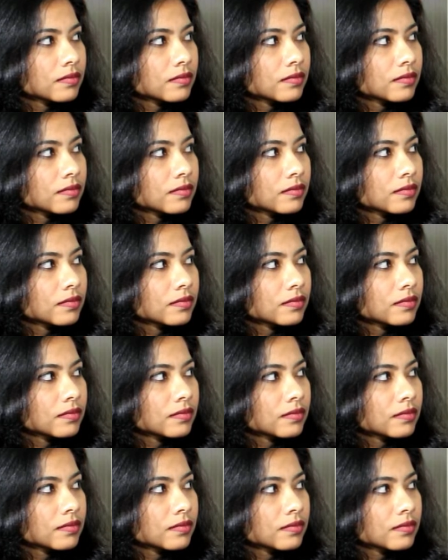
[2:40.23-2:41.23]

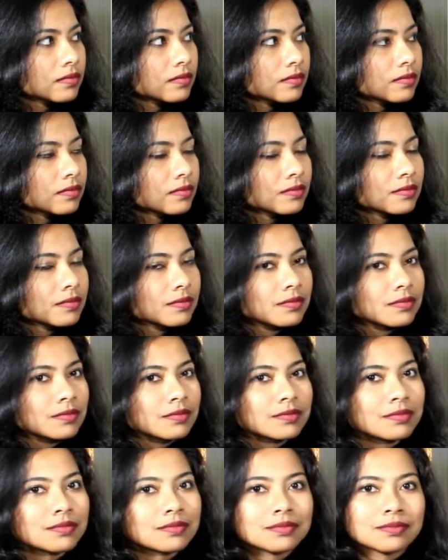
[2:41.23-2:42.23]

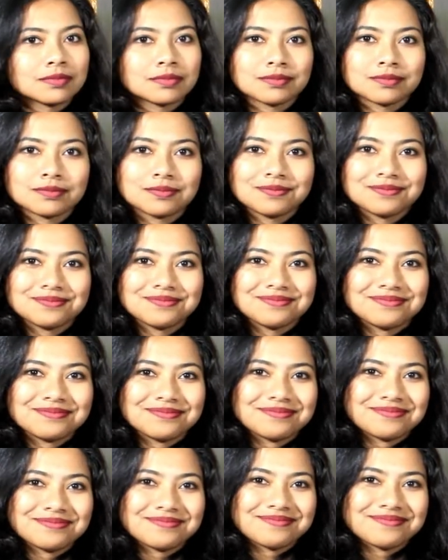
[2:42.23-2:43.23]

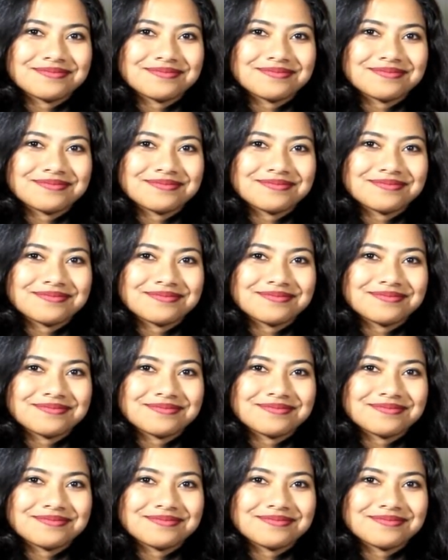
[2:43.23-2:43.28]
The person shown says nothing.